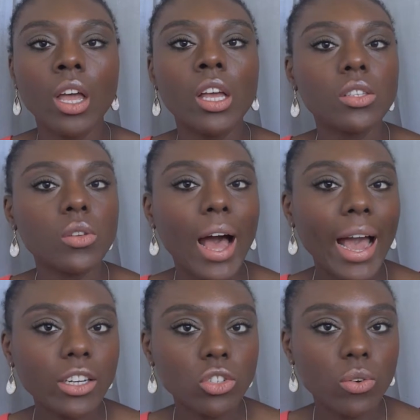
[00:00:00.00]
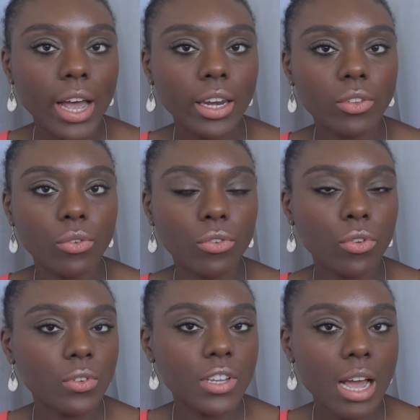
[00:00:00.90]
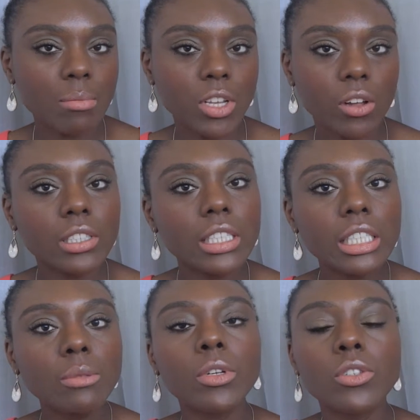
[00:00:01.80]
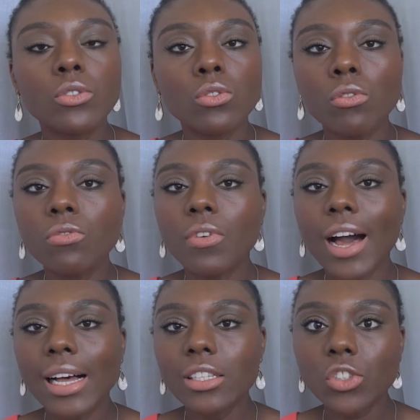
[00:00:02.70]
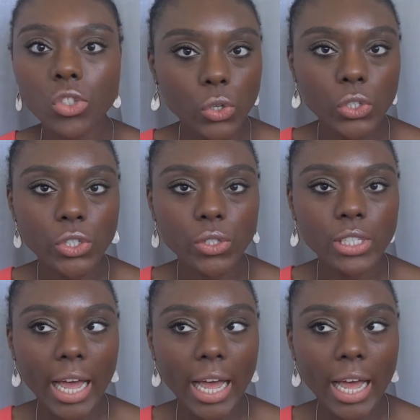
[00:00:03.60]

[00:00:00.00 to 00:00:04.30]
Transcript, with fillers: So I tried it a few times only, but so far so good.